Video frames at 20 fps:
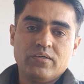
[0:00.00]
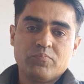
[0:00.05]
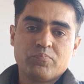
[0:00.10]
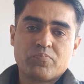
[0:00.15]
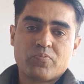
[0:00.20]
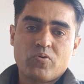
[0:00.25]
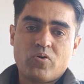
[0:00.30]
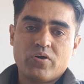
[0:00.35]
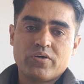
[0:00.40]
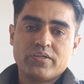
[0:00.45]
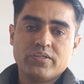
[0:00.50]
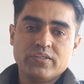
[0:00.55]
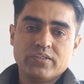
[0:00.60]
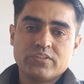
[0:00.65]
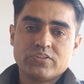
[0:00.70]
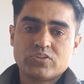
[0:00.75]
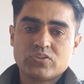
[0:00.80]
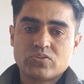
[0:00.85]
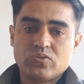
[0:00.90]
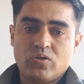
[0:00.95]
product
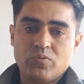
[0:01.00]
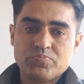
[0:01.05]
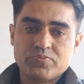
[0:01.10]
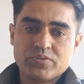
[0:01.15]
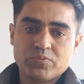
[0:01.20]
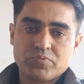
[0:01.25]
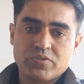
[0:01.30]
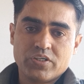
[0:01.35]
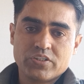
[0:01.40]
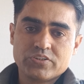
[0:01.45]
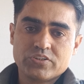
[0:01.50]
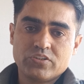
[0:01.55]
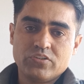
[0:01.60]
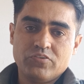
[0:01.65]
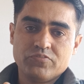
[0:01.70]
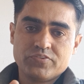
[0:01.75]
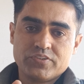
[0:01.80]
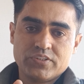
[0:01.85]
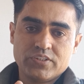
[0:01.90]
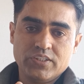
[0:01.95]
stops the production
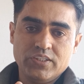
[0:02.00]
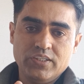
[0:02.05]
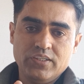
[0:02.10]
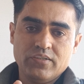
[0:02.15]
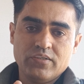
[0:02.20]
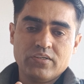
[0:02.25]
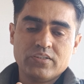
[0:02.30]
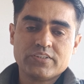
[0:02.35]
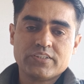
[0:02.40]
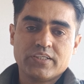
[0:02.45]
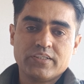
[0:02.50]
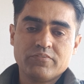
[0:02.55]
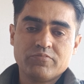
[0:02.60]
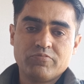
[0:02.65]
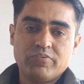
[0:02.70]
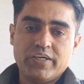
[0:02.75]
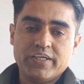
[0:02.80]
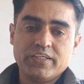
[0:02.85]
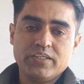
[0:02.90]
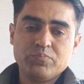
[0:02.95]
of C, say
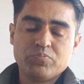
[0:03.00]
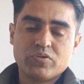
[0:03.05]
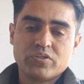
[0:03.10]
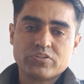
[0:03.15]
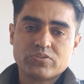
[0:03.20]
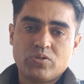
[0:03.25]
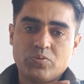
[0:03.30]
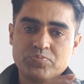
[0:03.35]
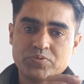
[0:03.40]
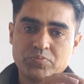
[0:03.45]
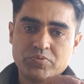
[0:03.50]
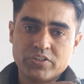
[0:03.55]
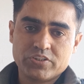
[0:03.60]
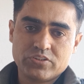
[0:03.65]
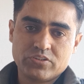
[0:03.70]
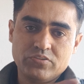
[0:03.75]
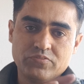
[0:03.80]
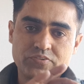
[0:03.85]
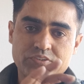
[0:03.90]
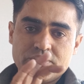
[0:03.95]
Y stops the
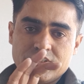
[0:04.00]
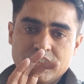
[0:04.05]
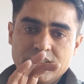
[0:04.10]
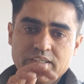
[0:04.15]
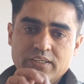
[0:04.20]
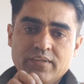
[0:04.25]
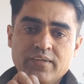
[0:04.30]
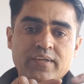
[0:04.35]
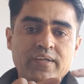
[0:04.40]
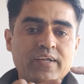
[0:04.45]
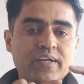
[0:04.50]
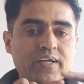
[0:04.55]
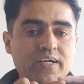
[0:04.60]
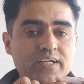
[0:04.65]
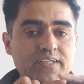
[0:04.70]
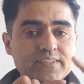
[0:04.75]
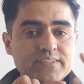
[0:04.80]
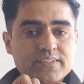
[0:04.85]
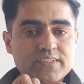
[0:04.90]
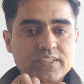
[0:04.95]
production of C,
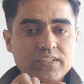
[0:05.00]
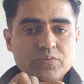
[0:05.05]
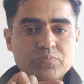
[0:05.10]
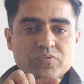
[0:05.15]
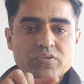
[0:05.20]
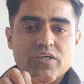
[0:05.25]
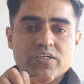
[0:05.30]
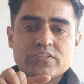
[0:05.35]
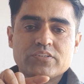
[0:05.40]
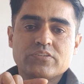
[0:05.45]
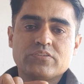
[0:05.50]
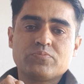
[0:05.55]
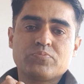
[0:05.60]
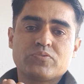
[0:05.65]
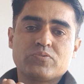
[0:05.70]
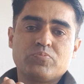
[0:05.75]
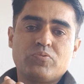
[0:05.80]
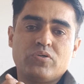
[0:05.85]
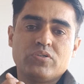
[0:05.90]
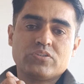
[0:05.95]
and C
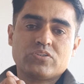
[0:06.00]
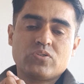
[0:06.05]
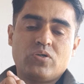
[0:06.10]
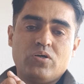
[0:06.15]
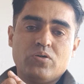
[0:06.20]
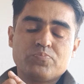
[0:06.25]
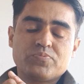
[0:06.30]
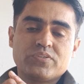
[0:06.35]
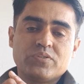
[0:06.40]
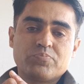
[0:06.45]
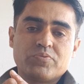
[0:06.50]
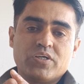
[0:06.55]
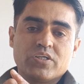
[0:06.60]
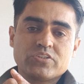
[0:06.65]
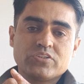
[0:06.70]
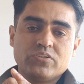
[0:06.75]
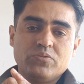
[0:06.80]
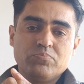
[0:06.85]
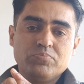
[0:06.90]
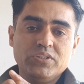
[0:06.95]
stops the
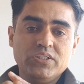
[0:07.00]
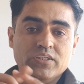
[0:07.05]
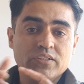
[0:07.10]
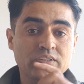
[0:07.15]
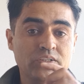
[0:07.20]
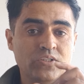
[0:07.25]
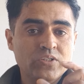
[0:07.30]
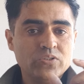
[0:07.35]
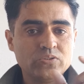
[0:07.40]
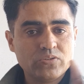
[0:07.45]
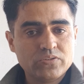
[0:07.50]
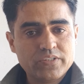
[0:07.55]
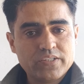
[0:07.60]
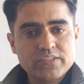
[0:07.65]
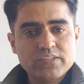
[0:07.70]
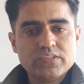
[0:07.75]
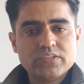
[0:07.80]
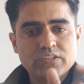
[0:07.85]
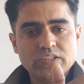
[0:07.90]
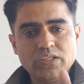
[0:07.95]
production of B. So there is
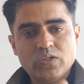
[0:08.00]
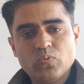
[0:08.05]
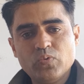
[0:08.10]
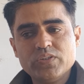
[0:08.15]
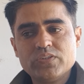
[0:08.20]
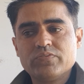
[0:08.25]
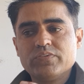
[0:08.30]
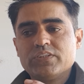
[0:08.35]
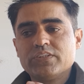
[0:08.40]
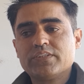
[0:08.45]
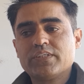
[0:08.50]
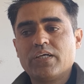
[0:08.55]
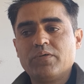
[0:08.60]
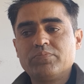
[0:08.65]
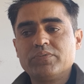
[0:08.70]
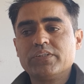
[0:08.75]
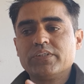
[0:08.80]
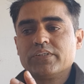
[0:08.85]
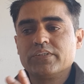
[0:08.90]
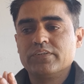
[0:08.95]
a sequence which is
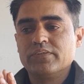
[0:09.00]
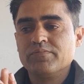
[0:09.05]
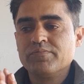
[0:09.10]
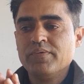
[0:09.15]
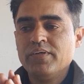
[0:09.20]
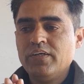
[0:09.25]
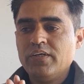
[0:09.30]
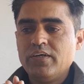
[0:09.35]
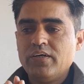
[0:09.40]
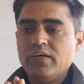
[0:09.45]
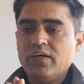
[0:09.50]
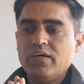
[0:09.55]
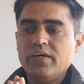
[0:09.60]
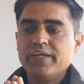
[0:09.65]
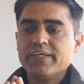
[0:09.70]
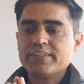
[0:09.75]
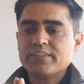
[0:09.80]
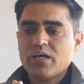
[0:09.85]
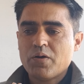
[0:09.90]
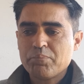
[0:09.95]
happening here.
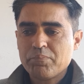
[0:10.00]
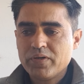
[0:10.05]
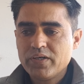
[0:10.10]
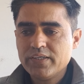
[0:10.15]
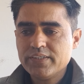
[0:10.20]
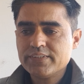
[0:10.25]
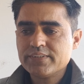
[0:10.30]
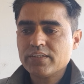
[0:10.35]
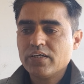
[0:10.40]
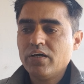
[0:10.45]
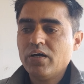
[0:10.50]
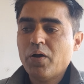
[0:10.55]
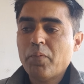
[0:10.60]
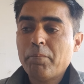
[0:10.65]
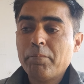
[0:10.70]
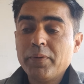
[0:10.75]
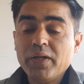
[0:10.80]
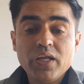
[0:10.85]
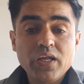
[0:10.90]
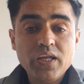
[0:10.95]
Example is
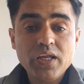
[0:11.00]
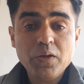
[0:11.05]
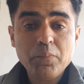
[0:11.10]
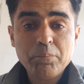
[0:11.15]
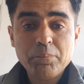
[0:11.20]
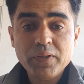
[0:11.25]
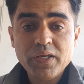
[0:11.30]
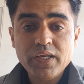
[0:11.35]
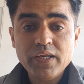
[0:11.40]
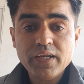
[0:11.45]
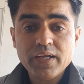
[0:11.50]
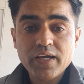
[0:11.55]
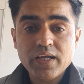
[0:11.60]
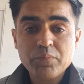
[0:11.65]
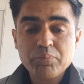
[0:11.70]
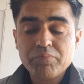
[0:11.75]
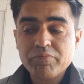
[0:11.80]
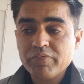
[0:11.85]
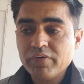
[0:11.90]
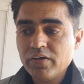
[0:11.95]
PEP and